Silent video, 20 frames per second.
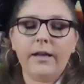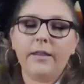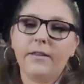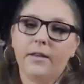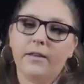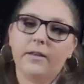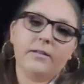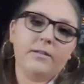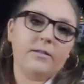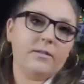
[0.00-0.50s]
I
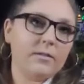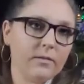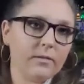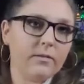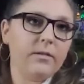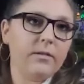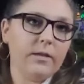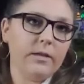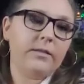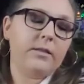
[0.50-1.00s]
think is
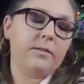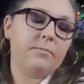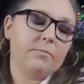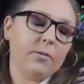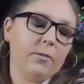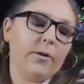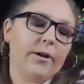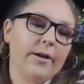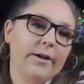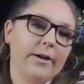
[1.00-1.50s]
is
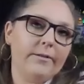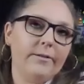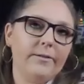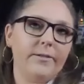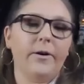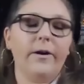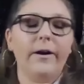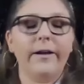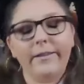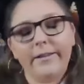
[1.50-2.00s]
important.
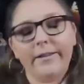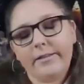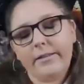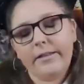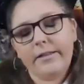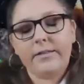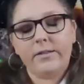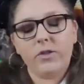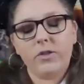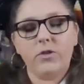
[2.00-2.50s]
So it's
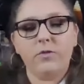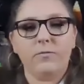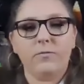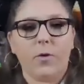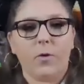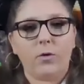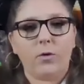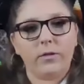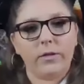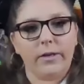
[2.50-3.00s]
it's
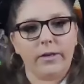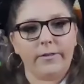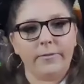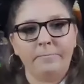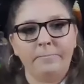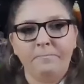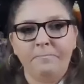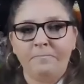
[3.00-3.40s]
twofold, you know.